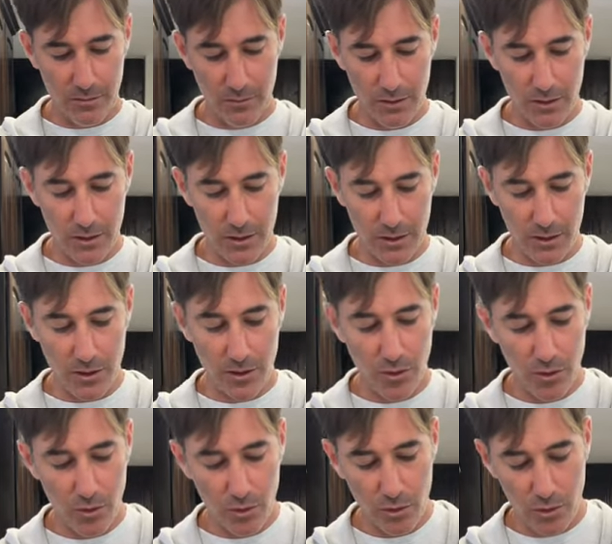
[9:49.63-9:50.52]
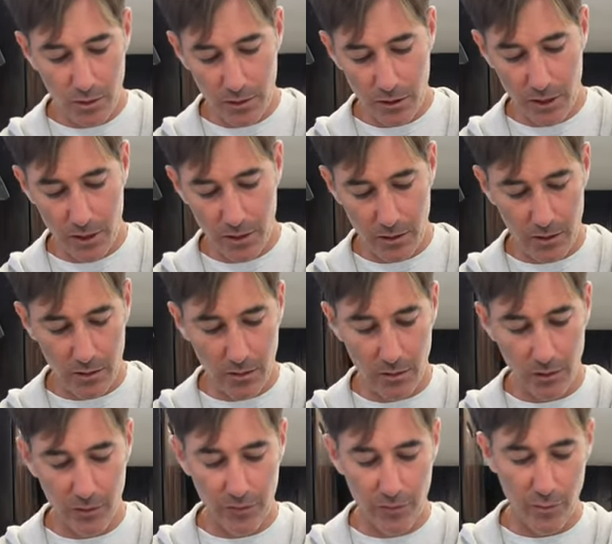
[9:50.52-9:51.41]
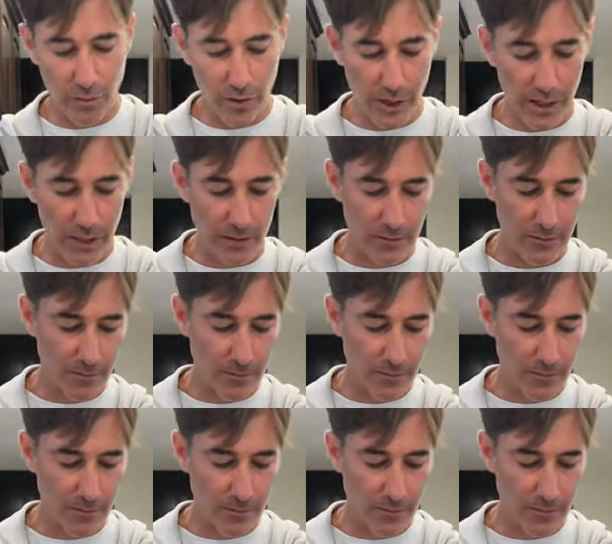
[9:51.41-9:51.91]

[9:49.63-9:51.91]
this is a cool looking loaf of bread.